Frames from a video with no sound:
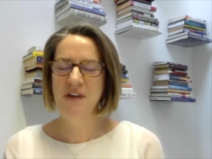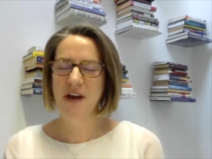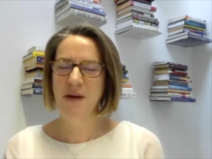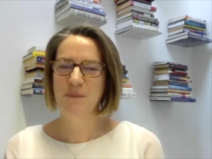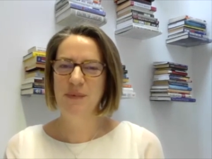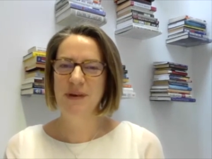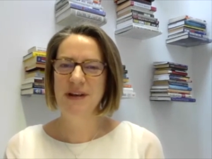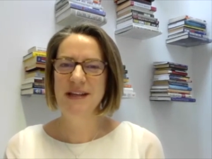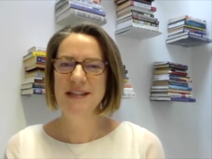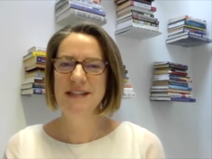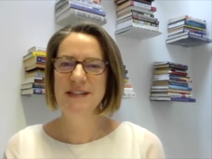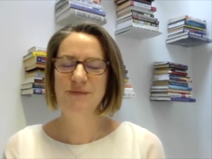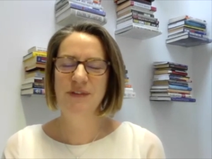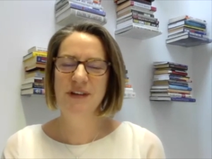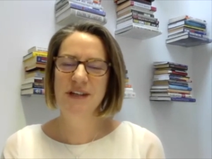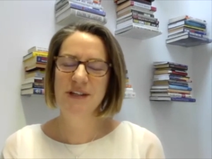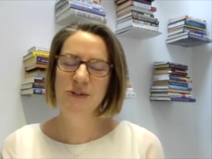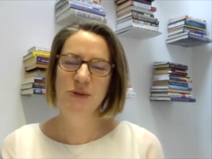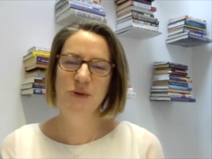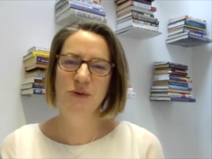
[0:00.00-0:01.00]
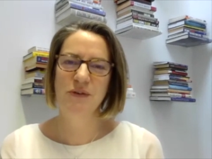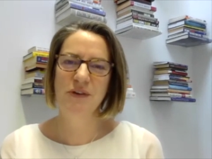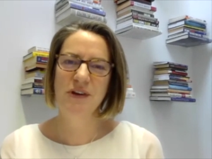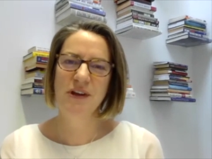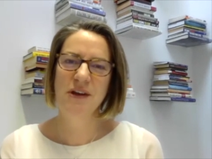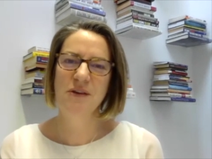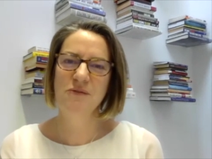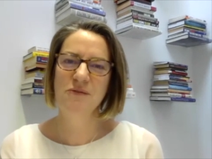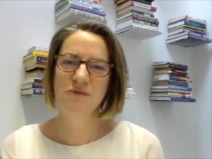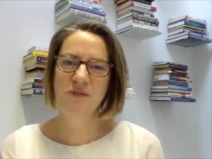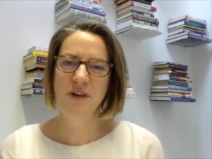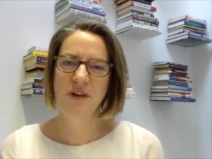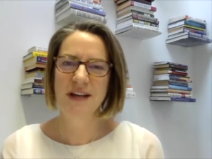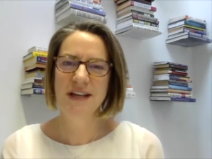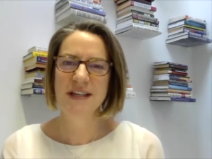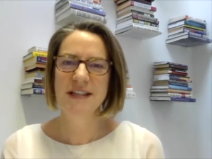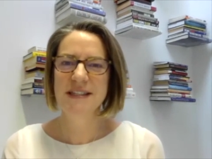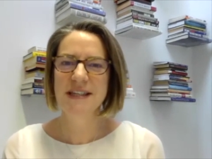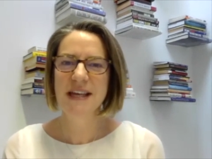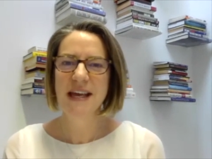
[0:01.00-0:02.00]
fabulous Victoria
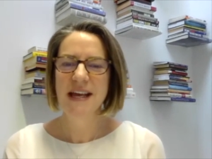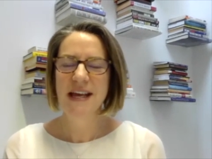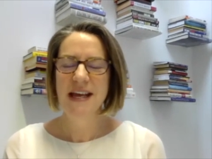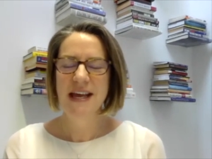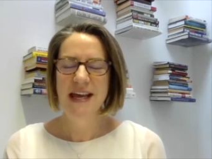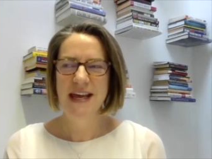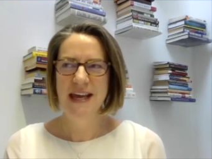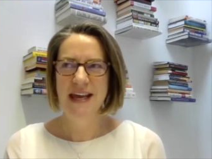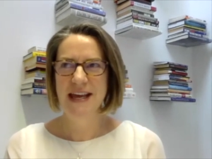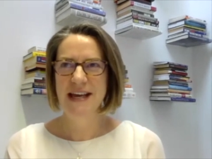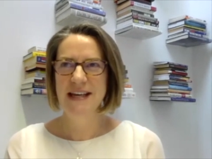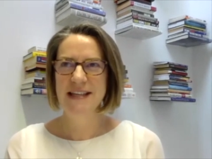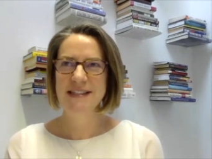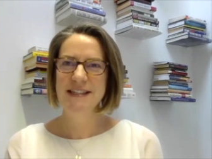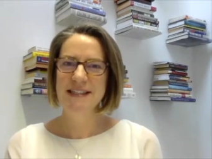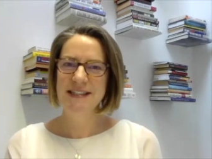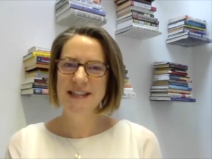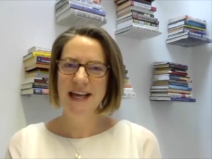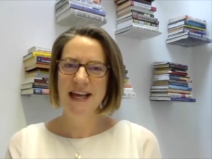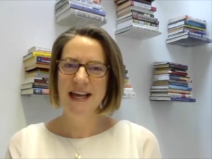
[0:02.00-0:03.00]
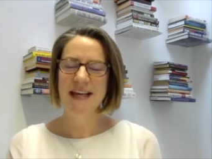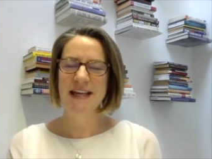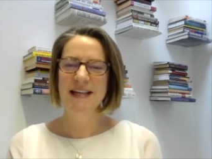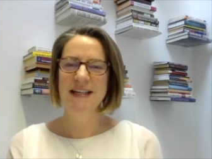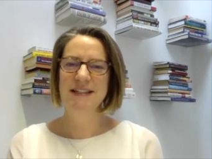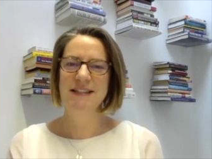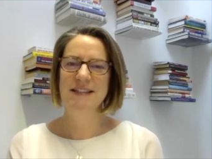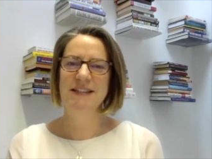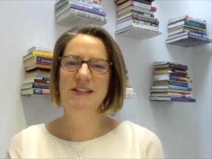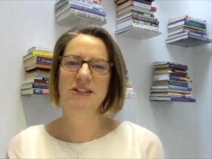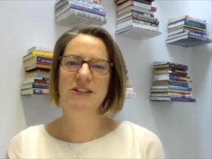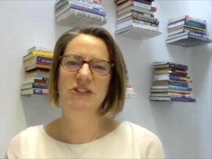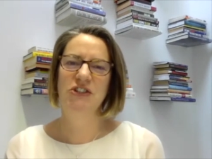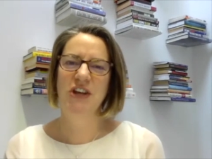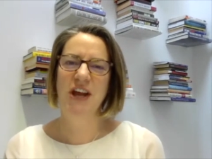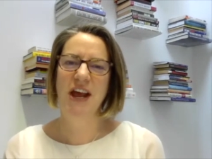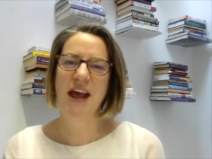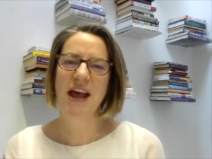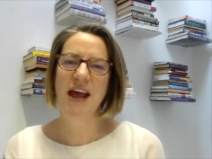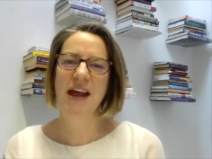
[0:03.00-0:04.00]
Wright here today to
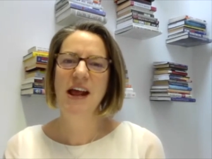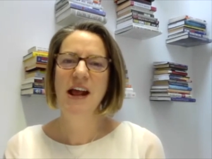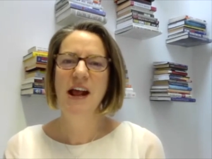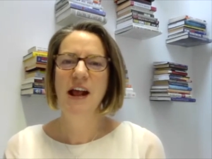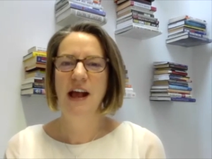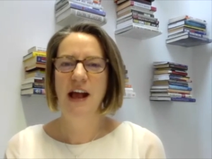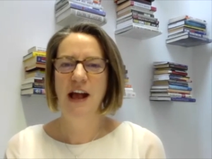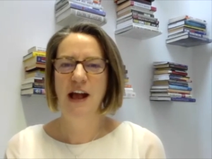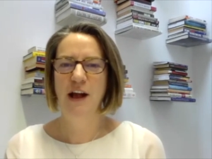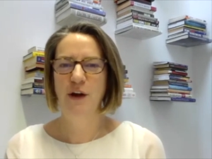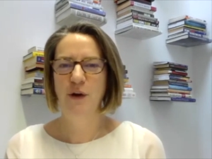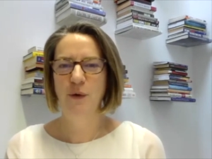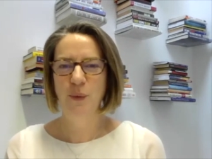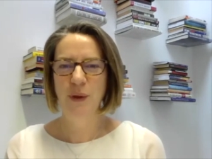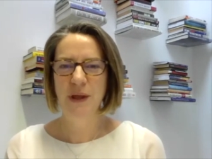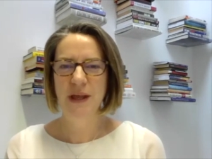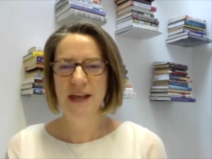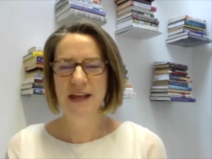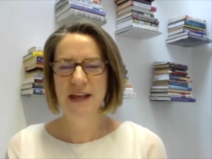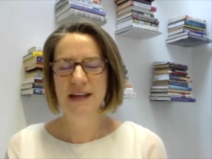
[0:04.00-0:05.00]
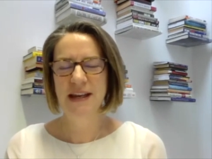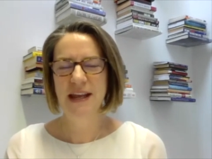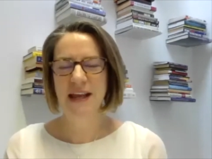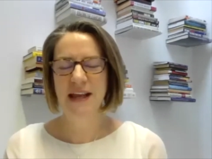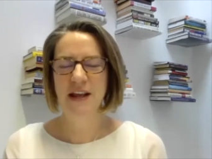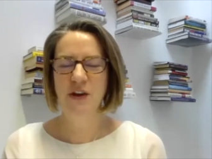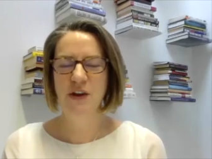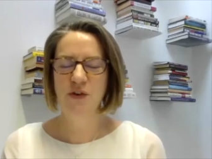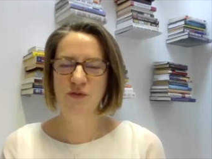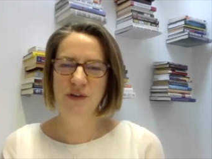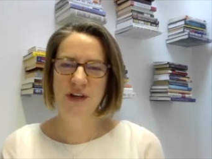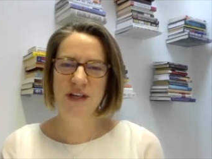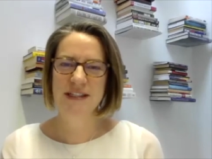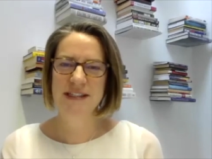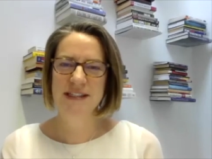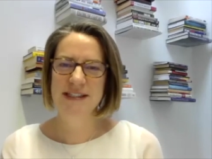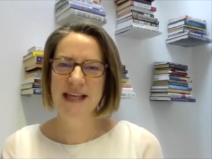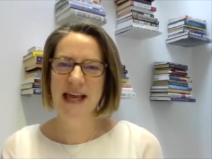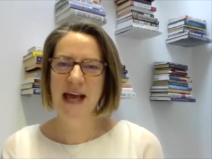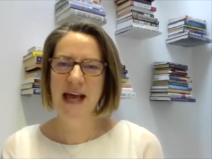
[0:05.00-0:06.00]
share how we can
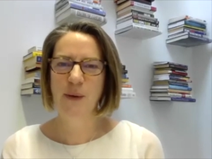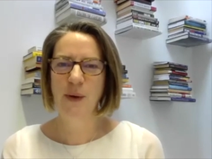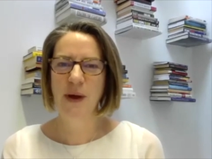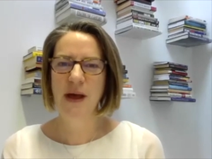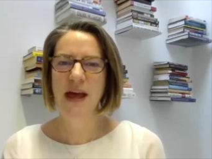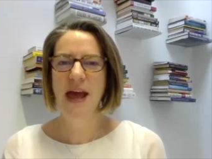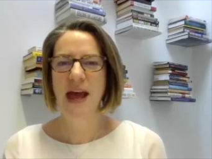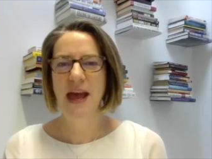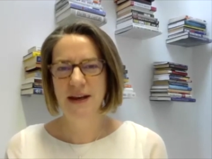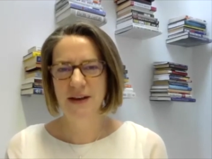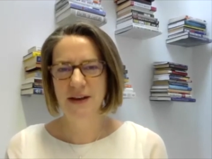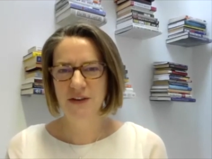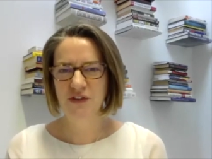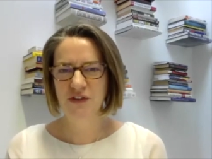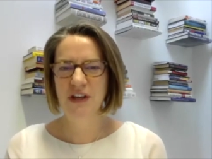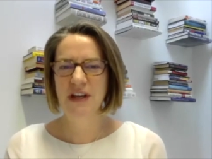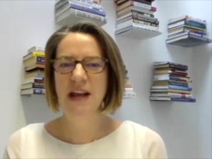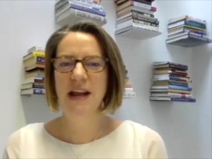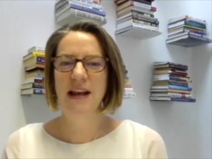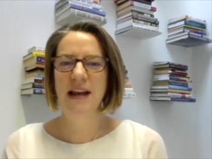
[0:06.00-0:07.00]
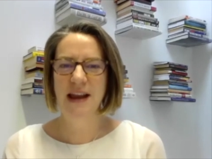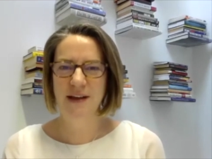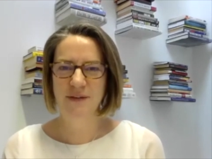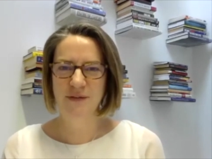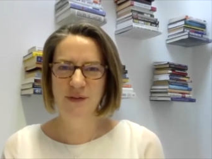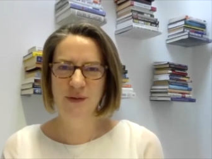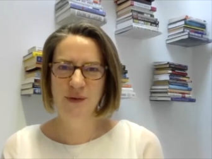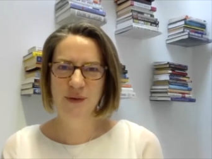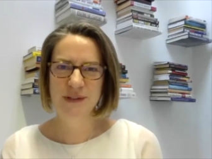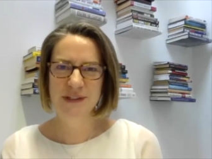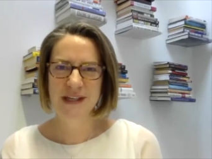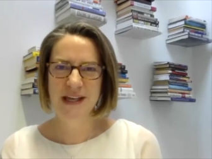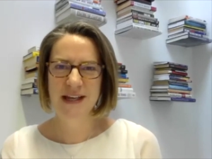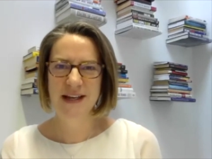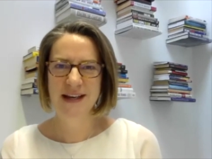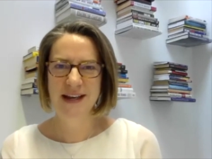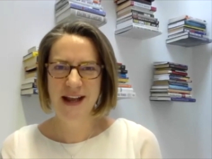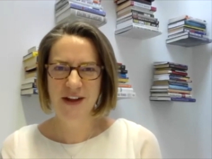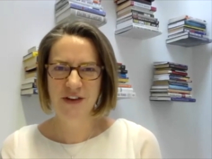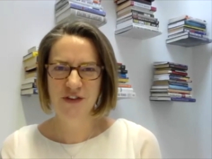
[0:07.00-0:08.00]
increase our energy levels
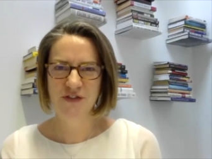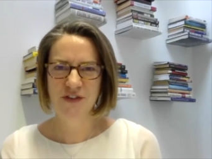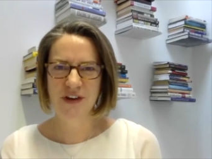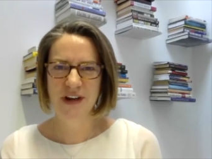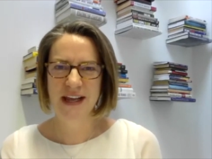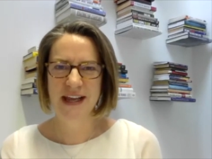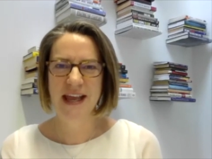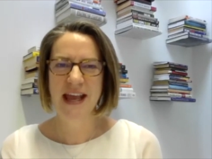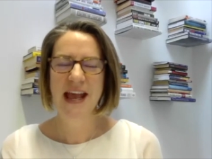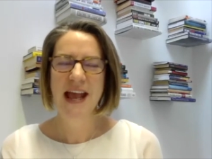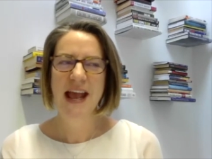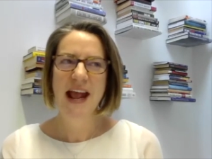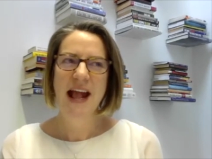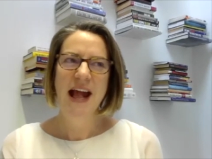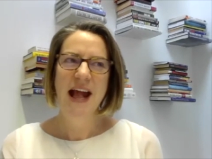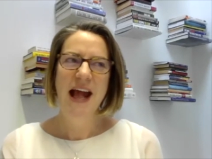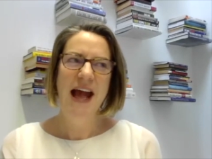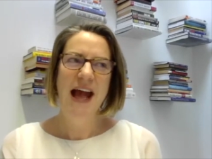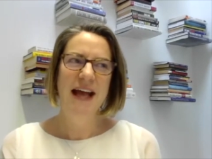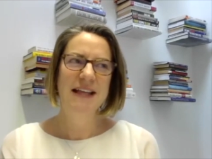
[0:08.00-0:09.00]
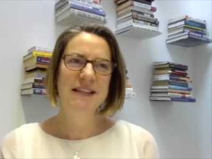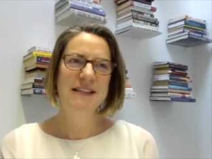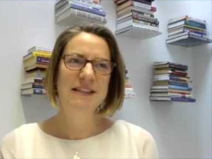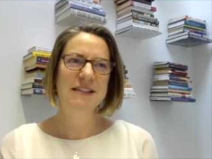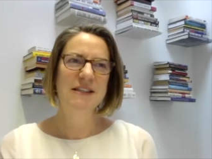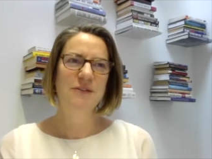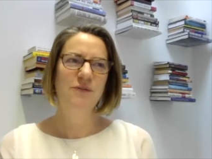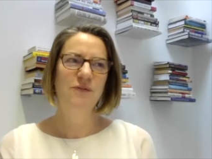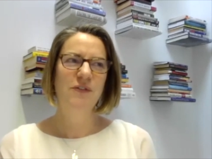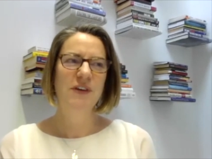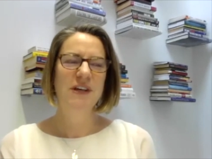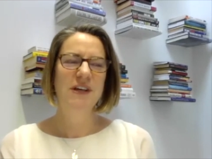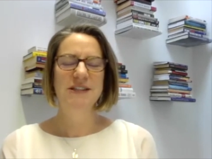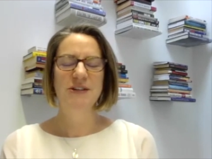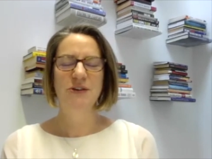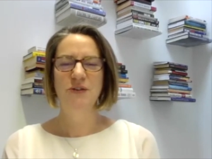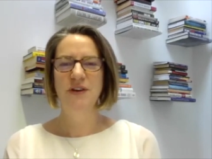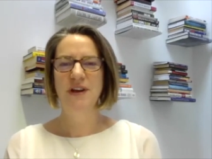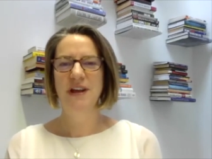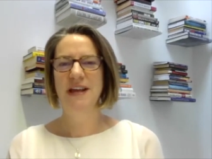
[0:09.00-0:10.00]
naturally. And
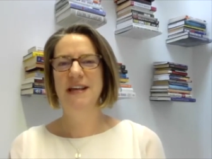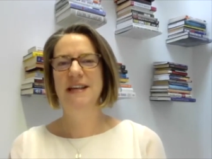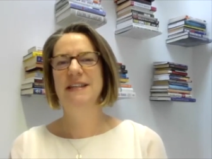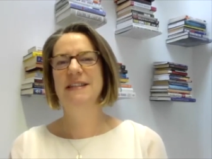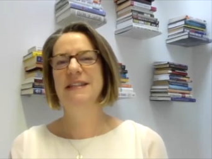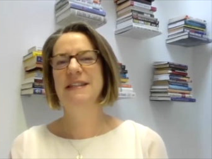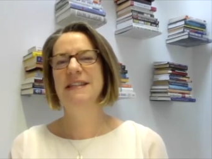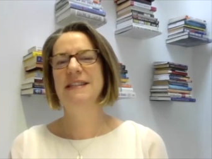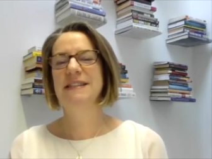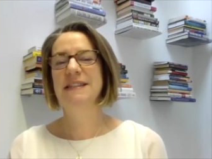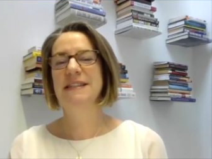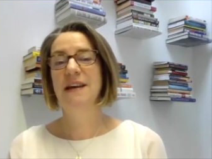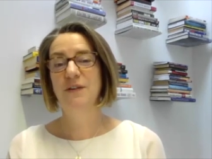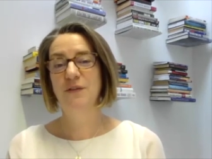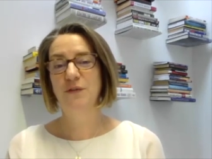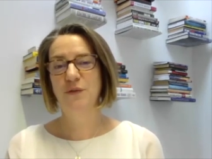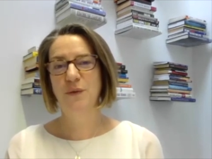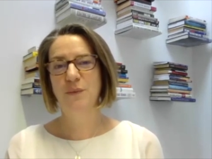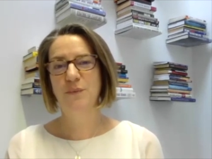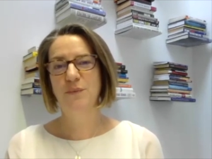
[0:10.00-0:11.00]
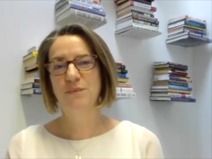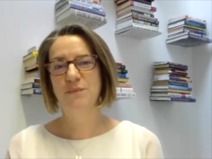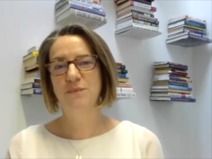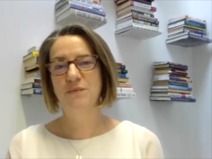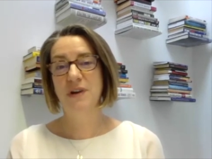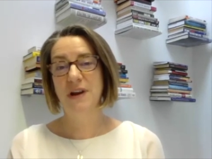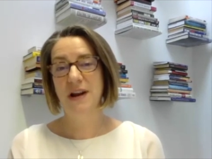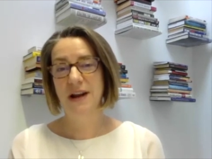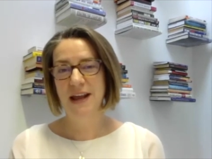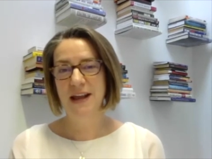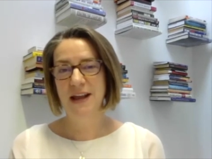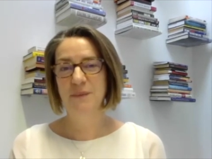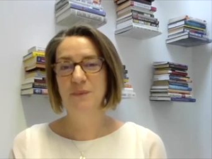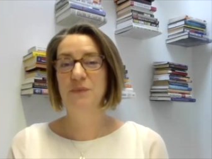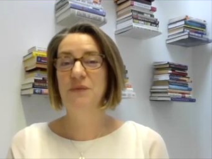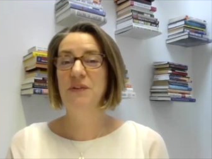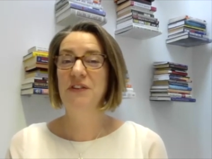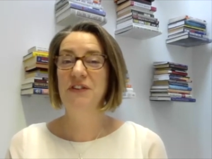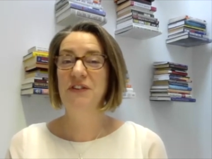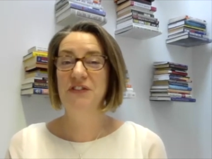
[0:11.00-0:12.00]
Victoria is a
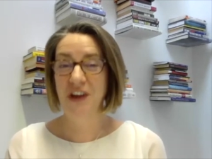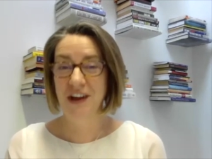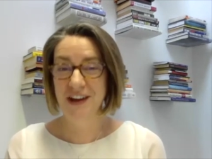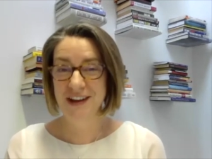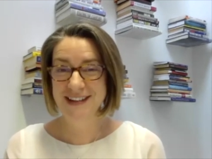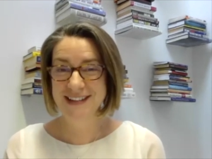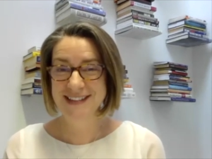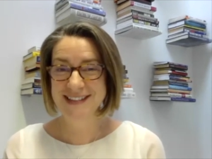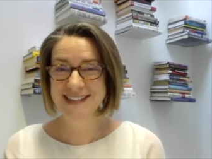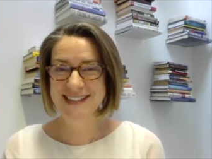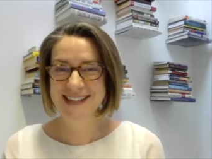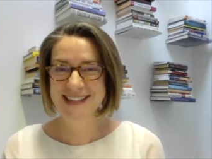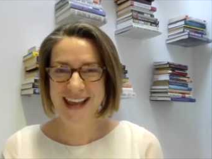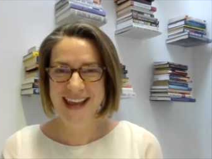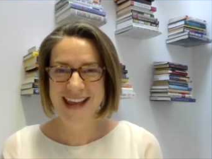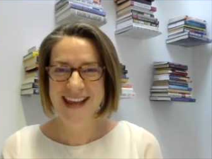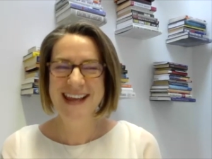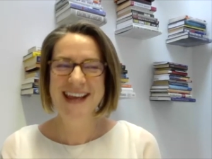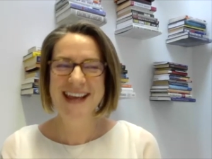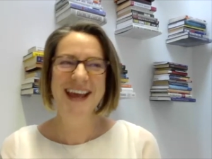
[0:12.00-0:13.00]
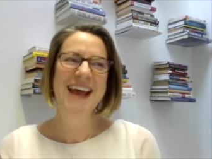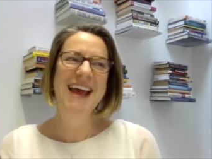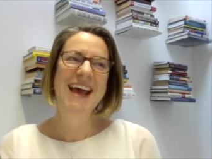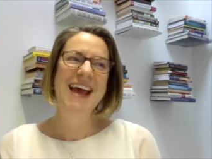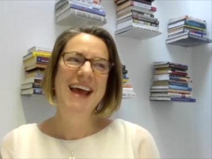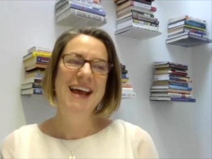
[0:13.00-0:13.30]
self-proclaimed science geek.